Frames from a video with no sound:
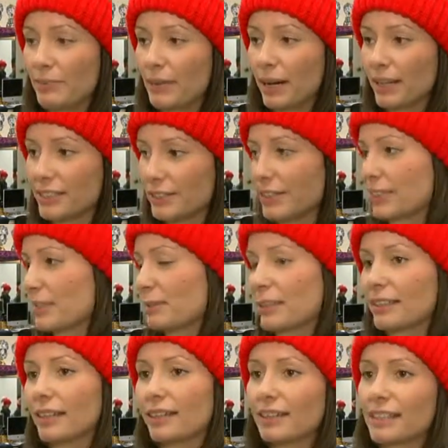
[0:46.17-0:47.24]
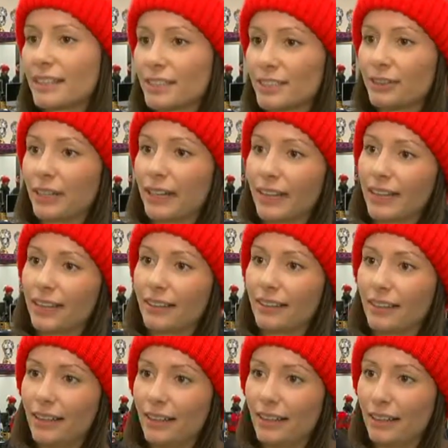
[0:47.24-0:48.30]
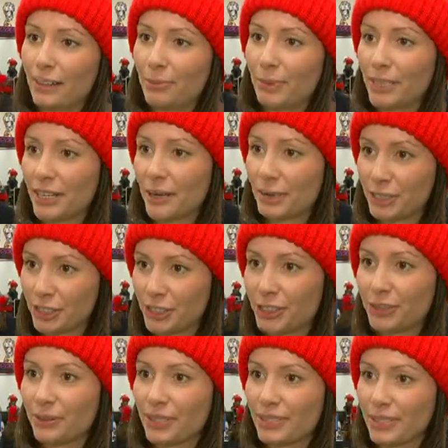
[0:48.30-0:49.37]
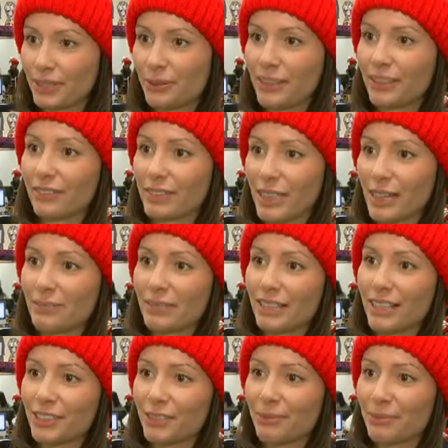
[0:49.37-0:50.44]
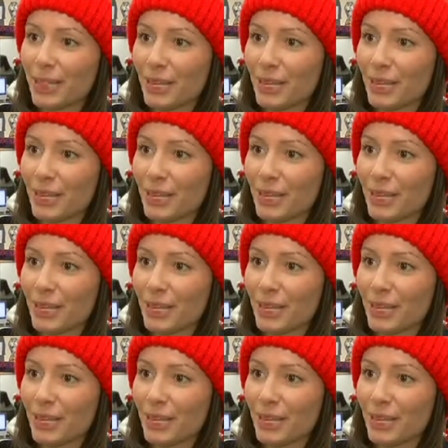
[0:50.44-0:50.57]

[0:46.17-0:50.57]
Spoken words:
by doing something like this, donating a bunch of toques to one of Sam's Classroom